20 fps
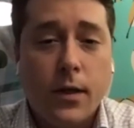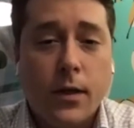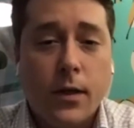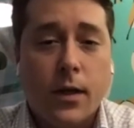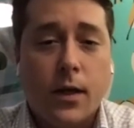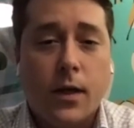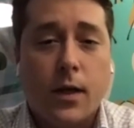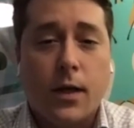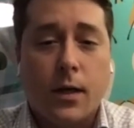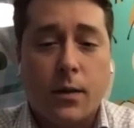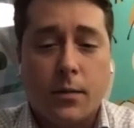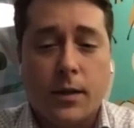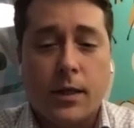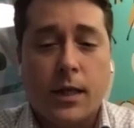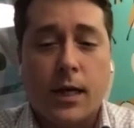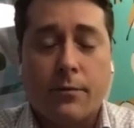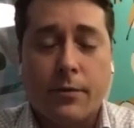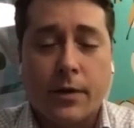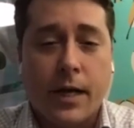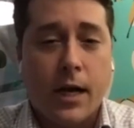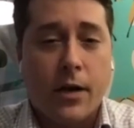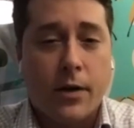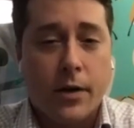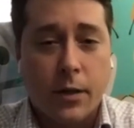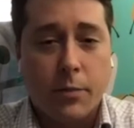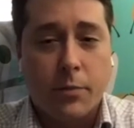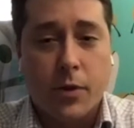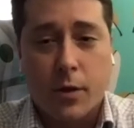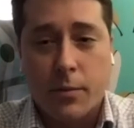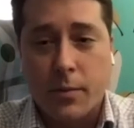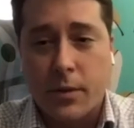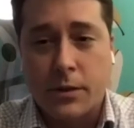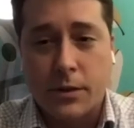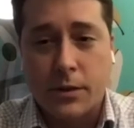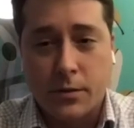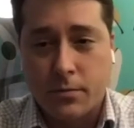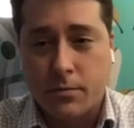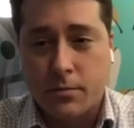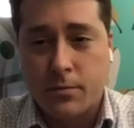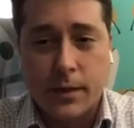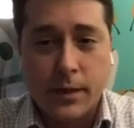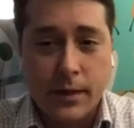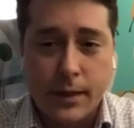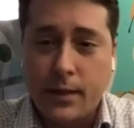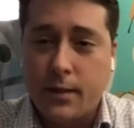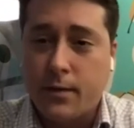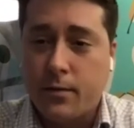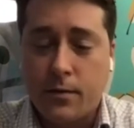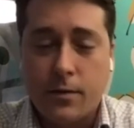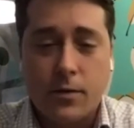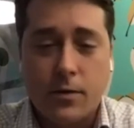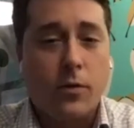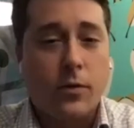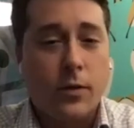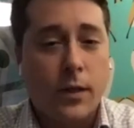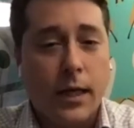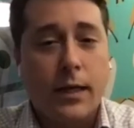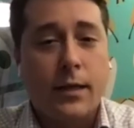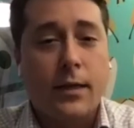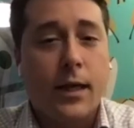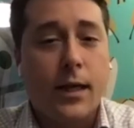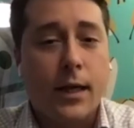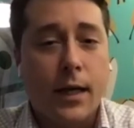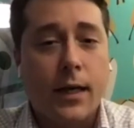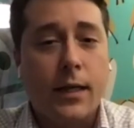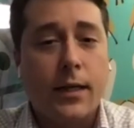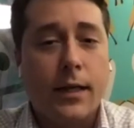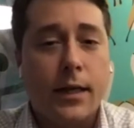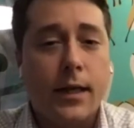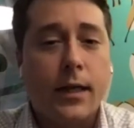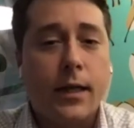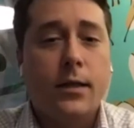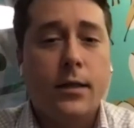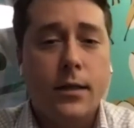A lot of accounting departments really don't like that idea.